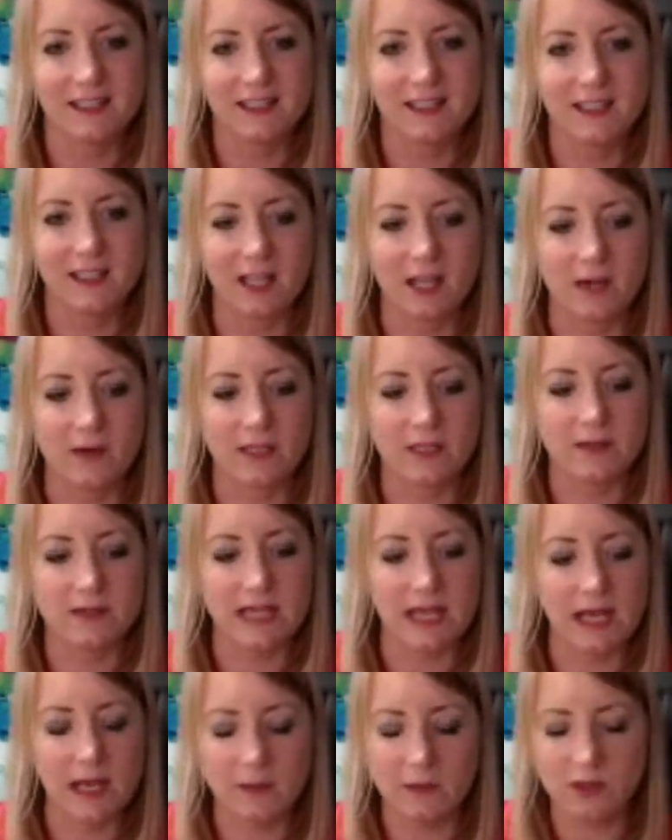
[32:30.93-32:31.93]
you know, and he's
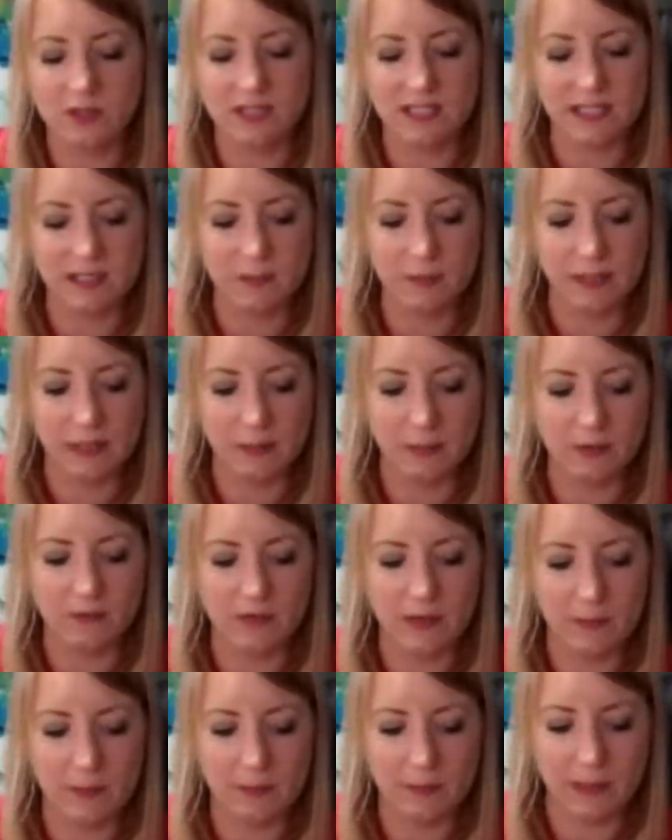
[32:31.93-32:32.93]
like, I'm just sick of people
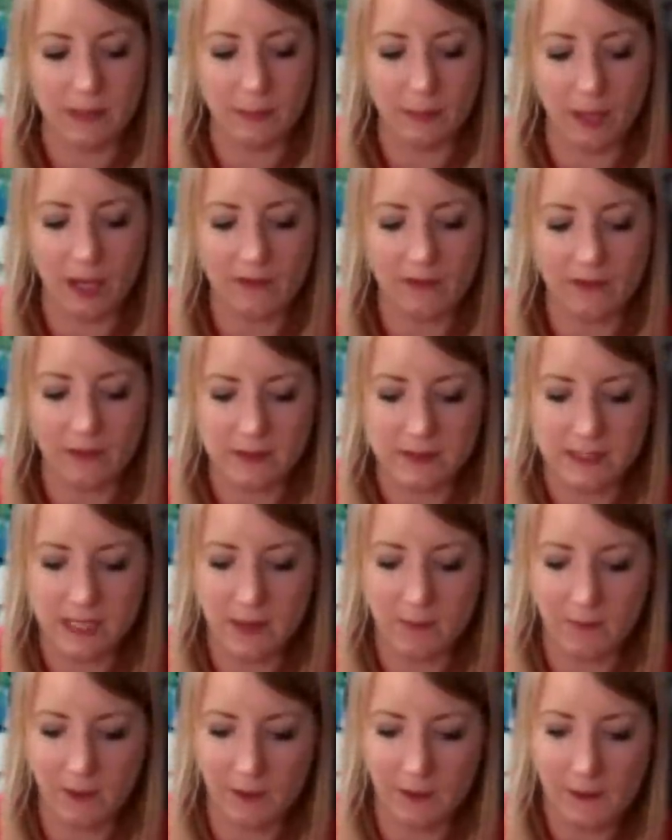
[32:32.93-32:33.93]
ripping people off. And I was
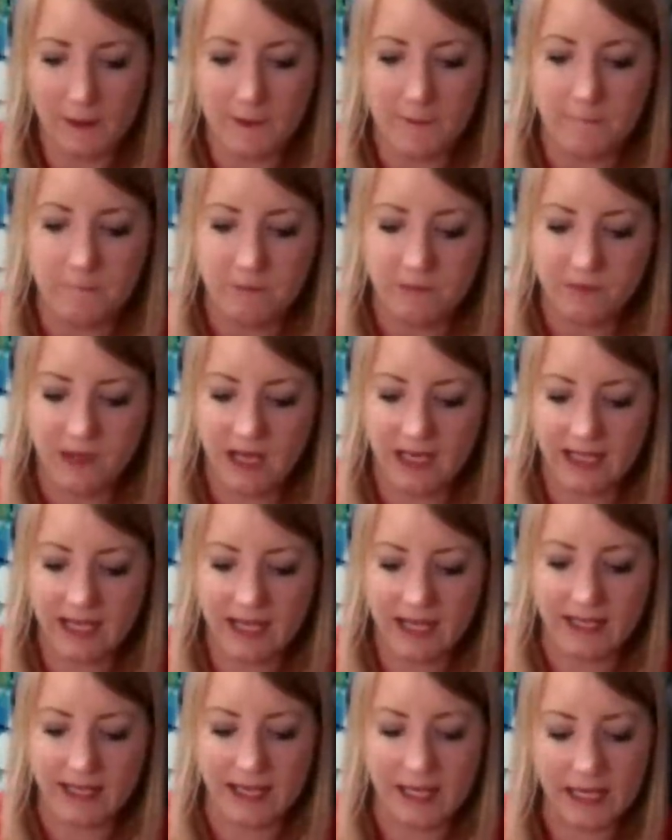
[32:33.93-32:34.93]
like, well, I
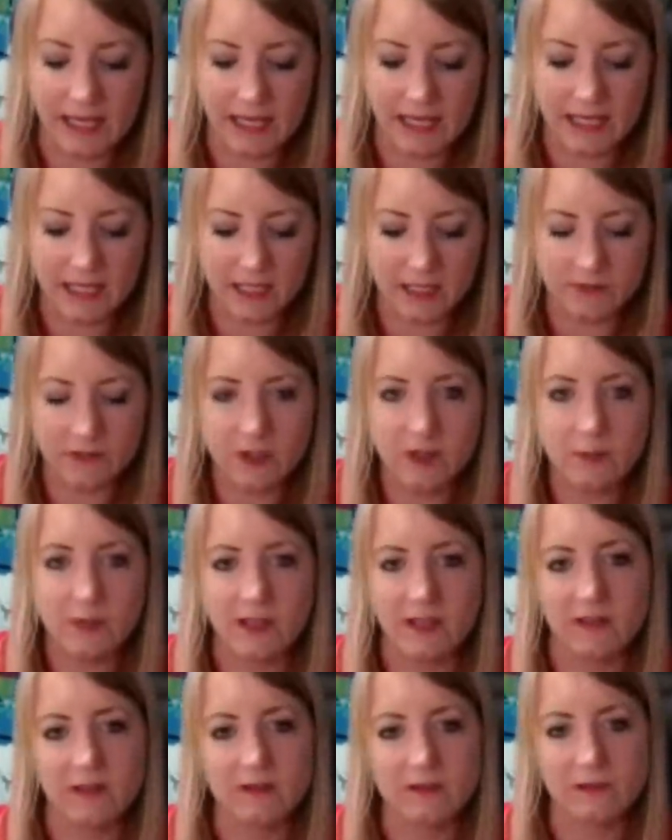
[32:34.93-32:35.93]
get it. Like, have you
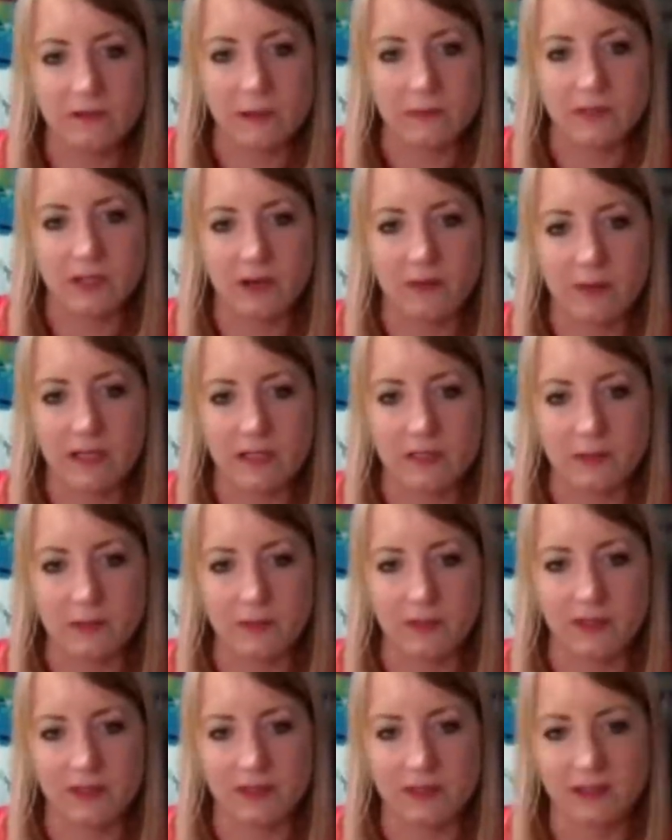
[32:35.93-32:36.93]
been ripped off by
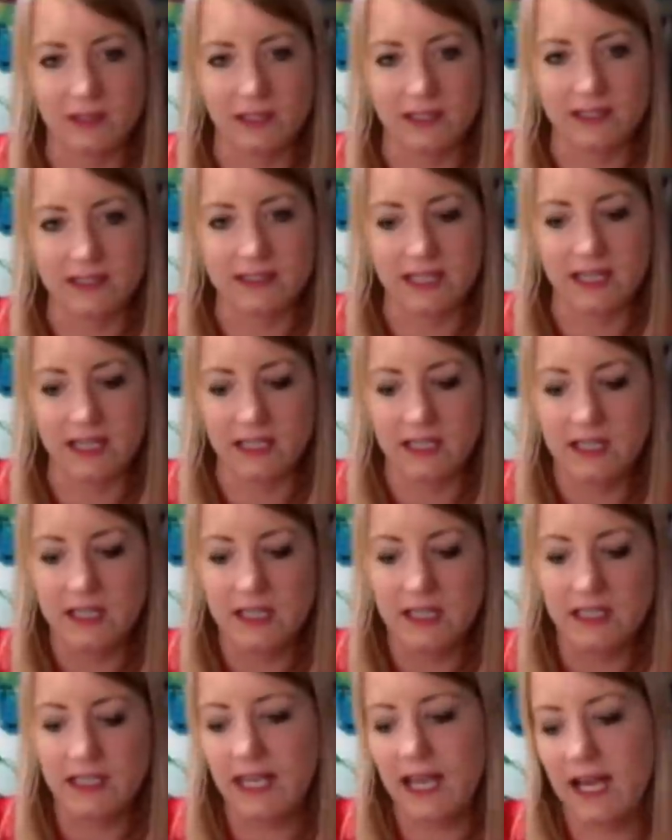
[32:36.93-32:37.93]
someone? And he's like,
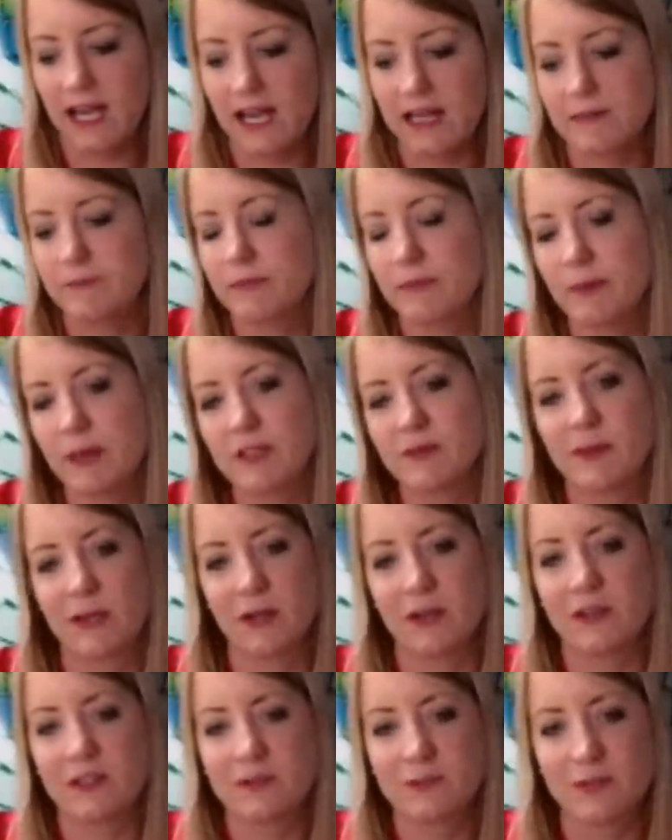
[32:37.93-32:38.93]
yeah, I've spent
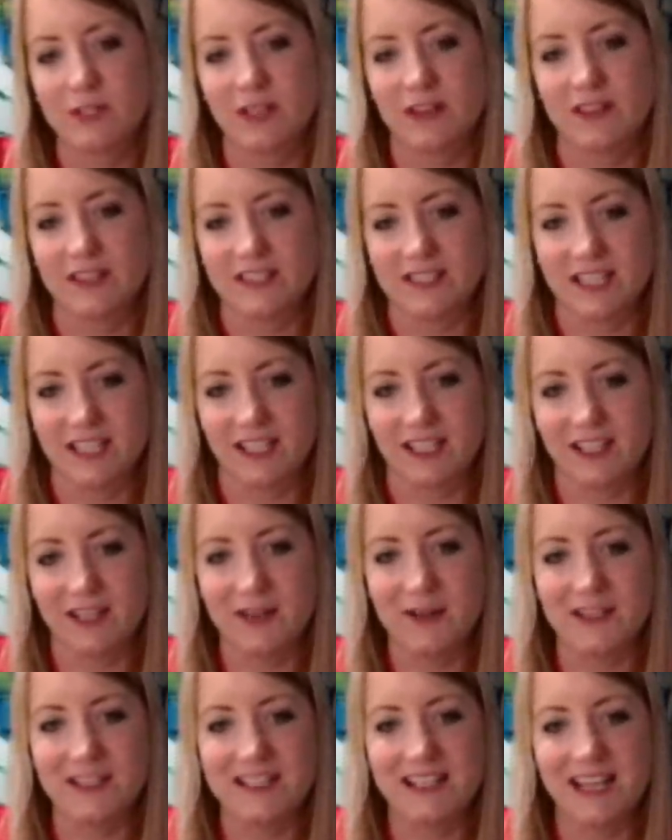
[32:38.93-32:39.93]
all this money on this thing, you know,
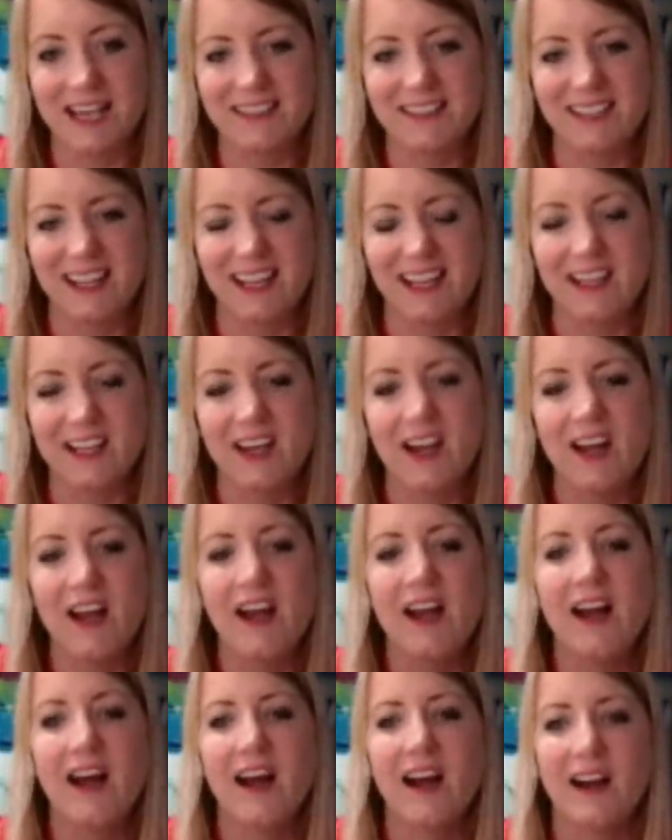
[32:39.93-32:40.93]
and it's kind of like,
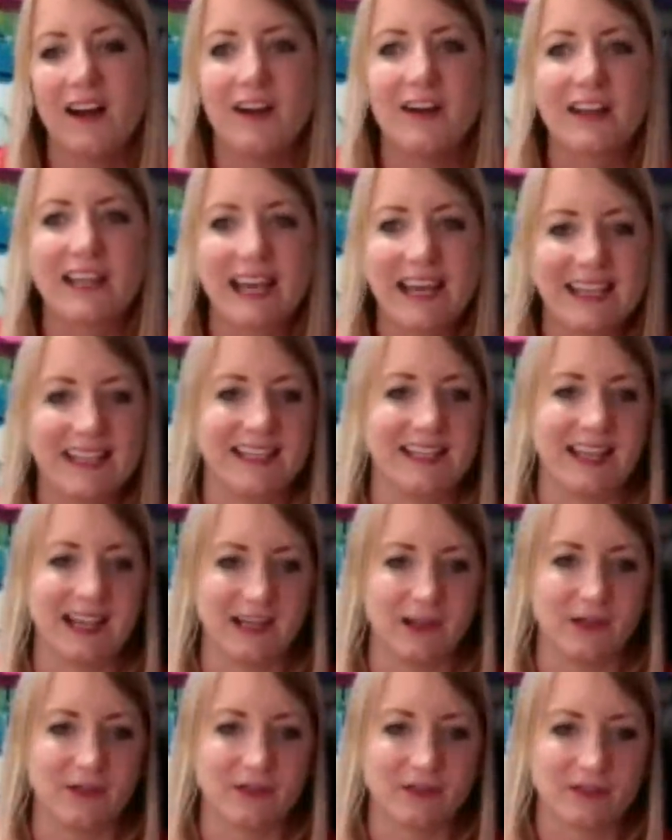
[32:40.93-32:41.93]
oh, I get it now.